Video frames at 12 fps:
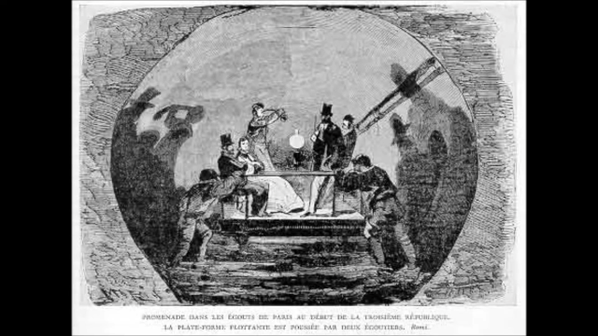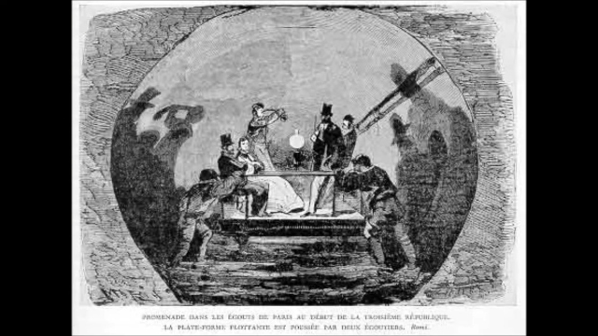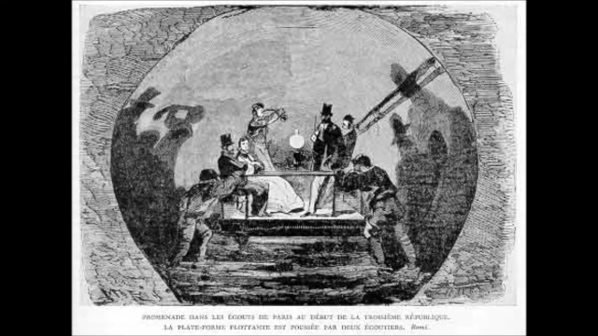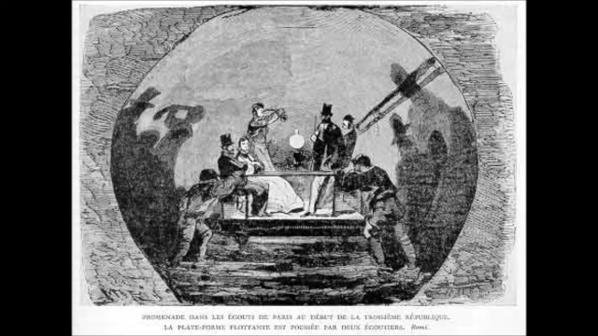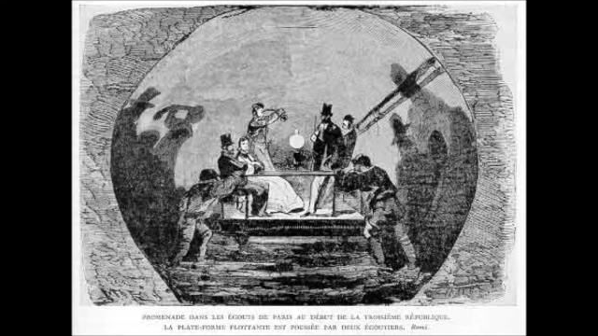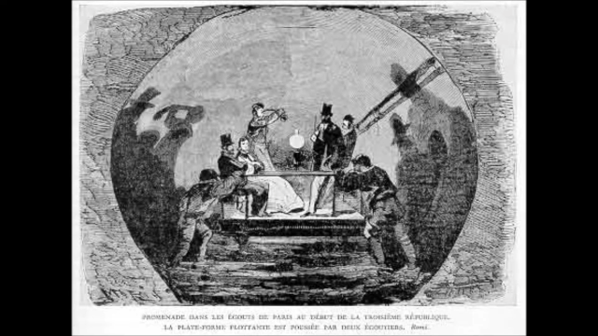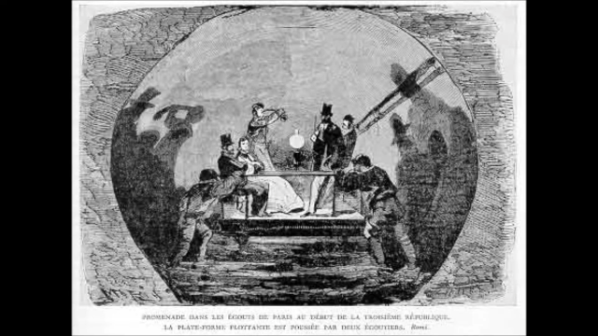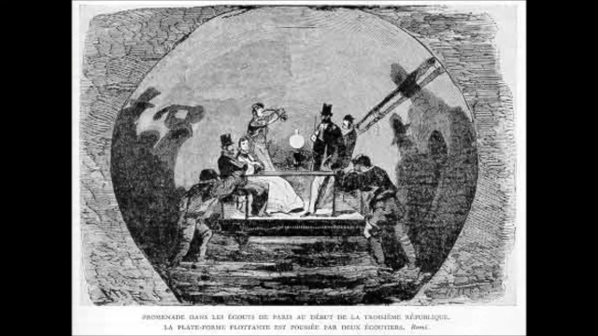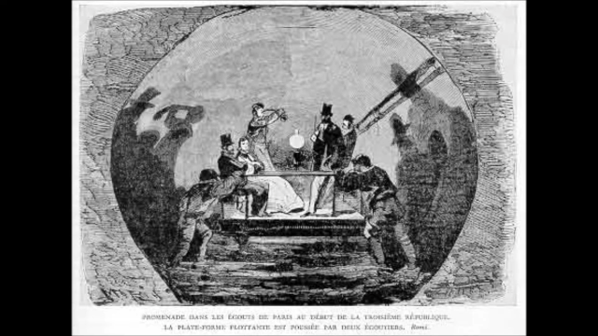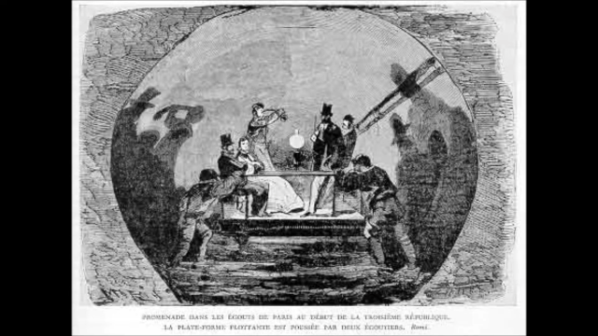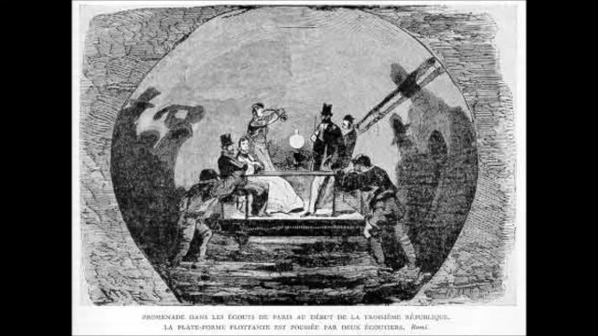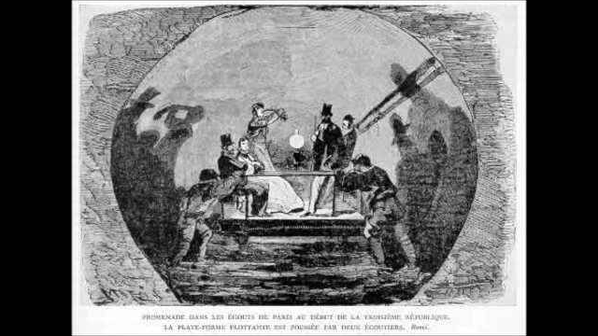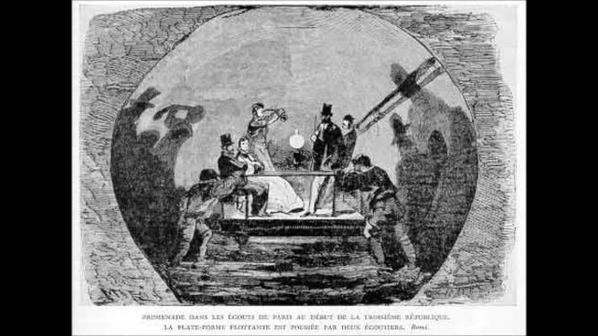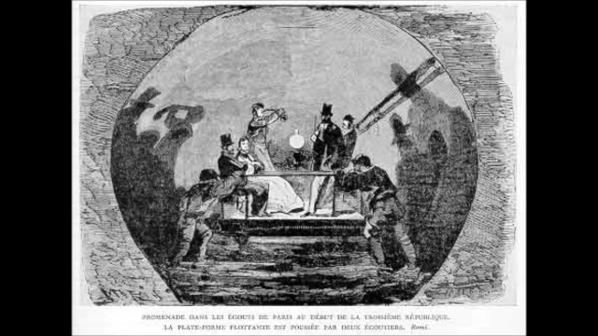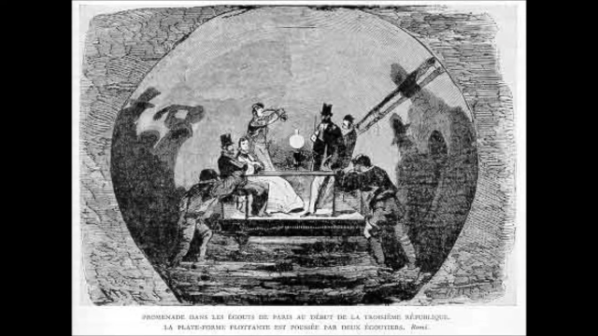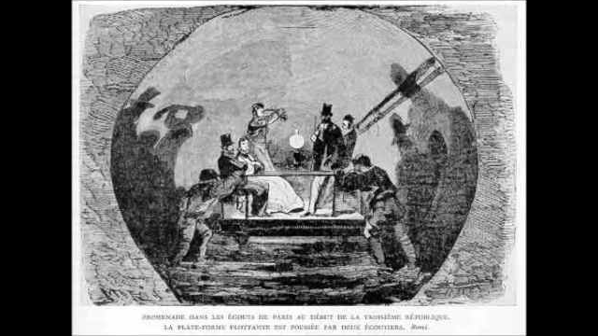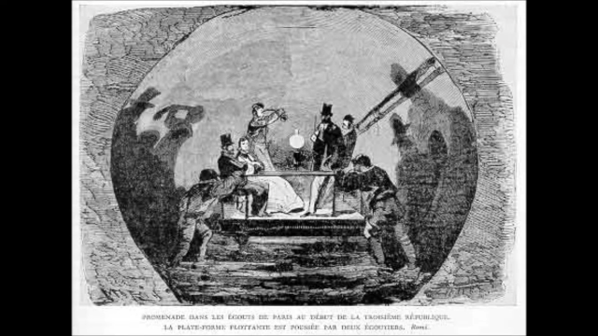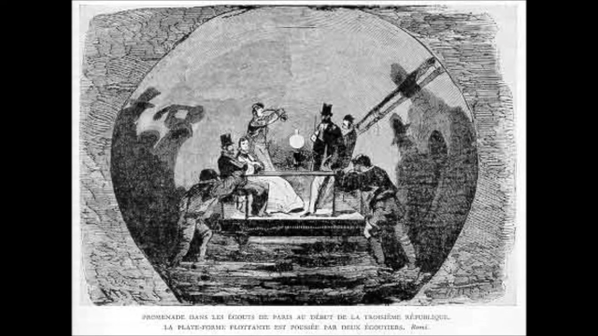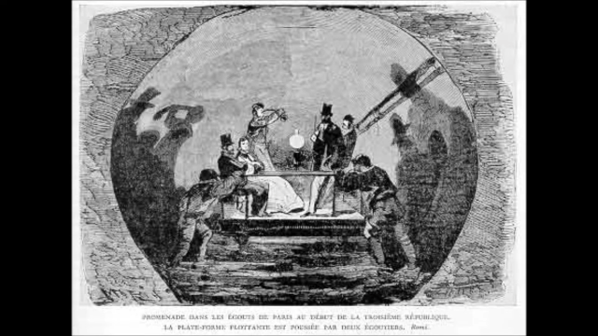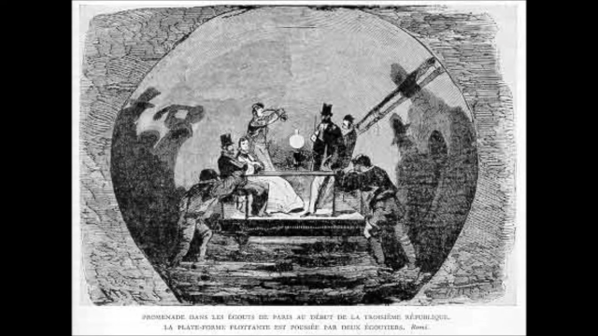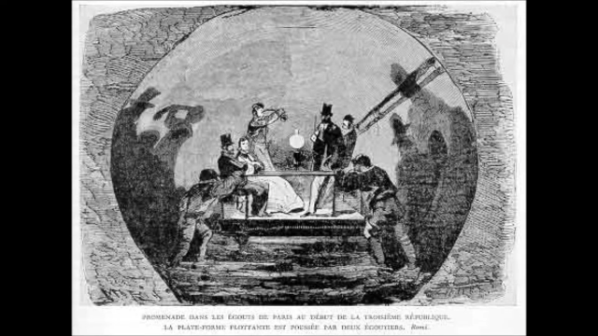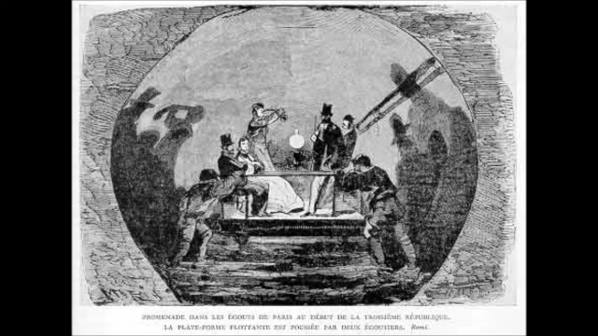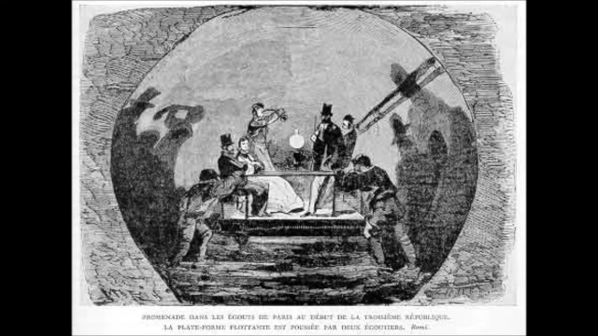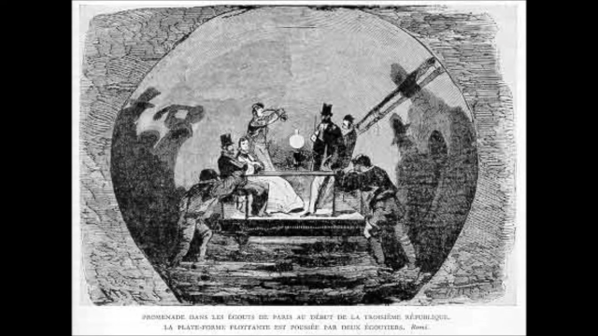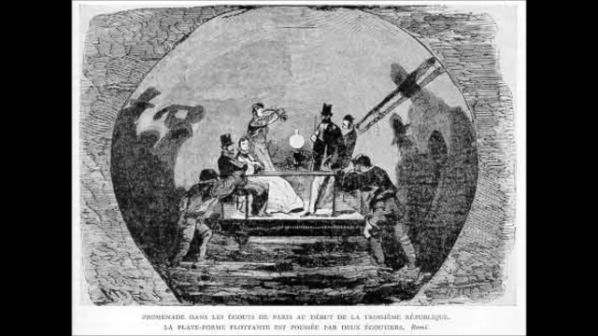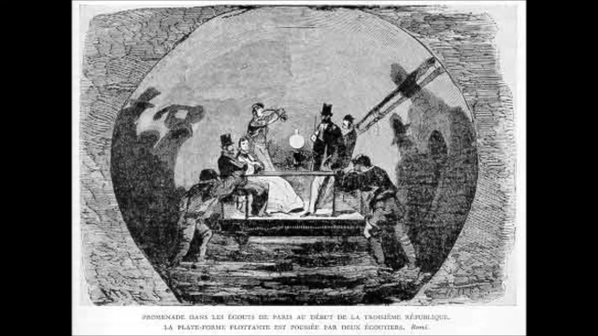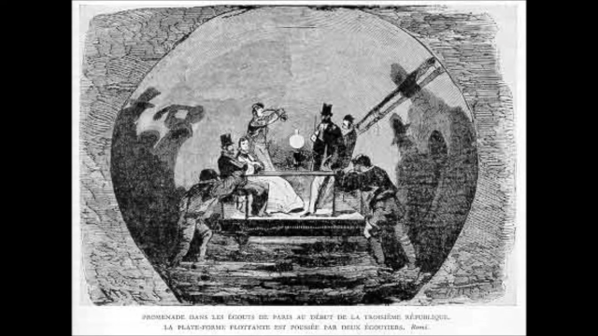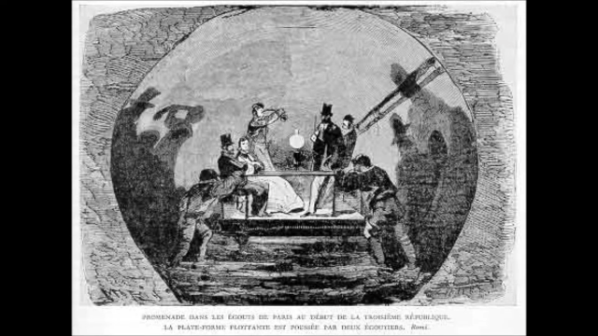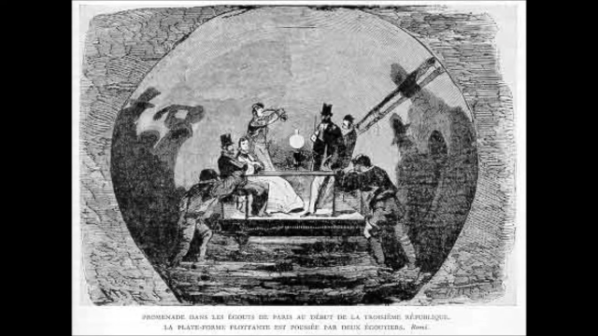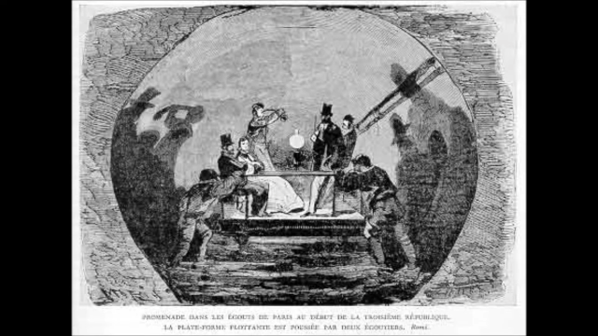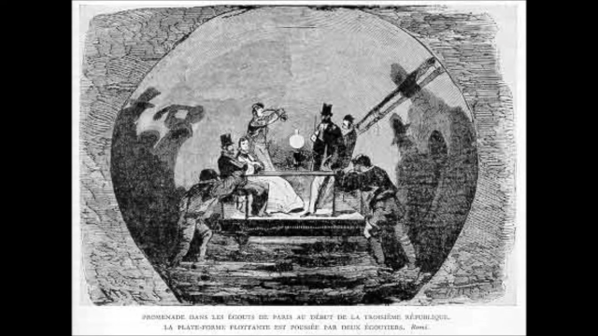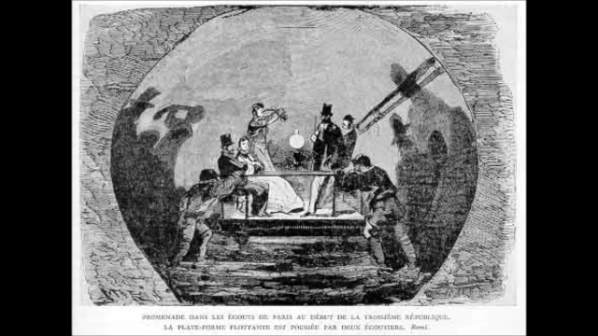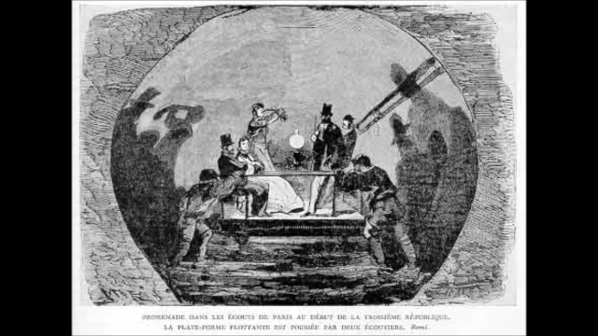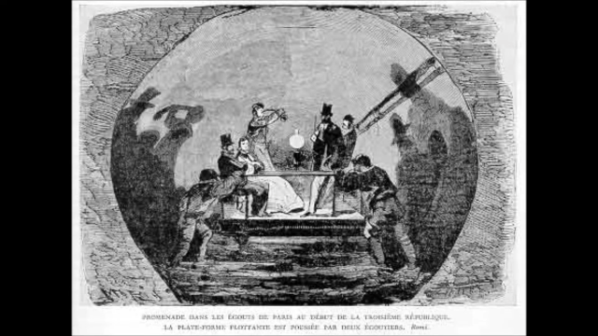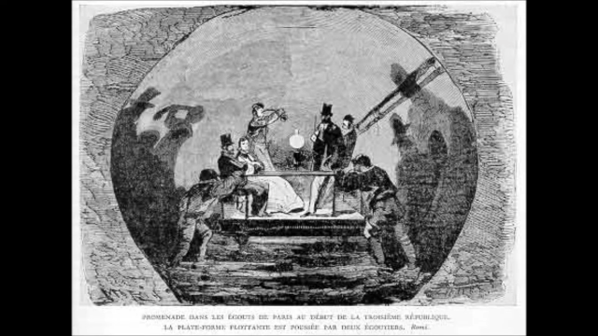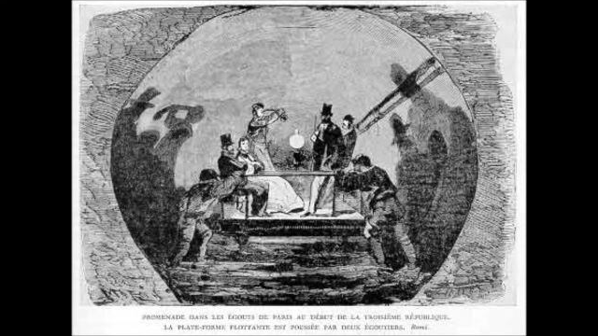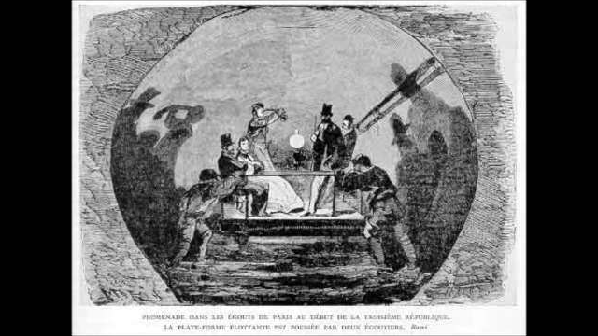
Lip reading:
(no speaker visible)